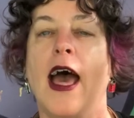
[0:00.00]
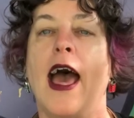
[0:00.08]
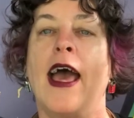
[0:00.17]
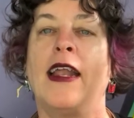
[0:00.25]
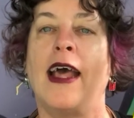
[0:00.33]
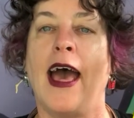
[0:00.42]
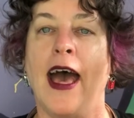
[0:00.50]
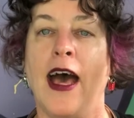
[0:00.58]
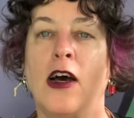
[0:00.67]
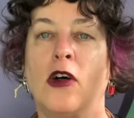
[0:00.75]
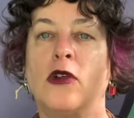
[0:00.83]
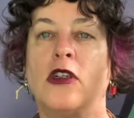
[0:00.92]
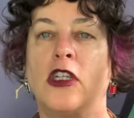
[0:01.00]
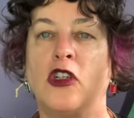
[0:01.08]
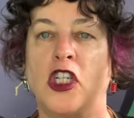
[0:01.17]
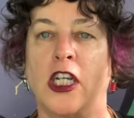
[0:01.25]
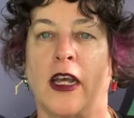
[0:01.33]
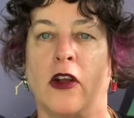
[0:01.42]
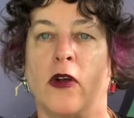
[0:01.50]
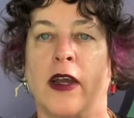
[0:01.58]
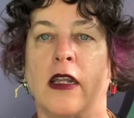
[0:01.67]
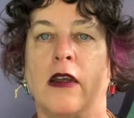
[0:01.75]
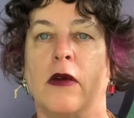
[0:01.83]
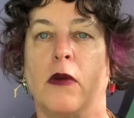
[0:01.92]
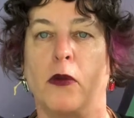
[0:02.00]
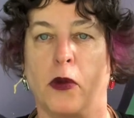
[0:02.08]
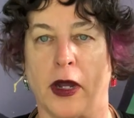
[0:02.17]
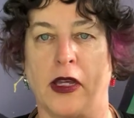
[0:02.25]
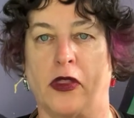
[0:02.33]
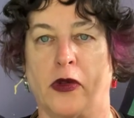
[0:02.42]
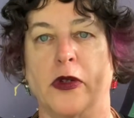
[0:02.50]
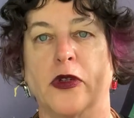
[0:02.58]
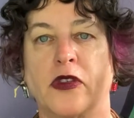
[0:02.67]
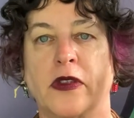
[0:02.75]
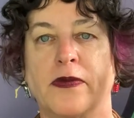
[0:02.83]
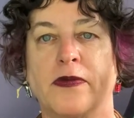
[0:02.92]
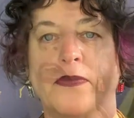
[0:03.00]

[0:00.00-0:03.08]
and how to generate breakthroughs.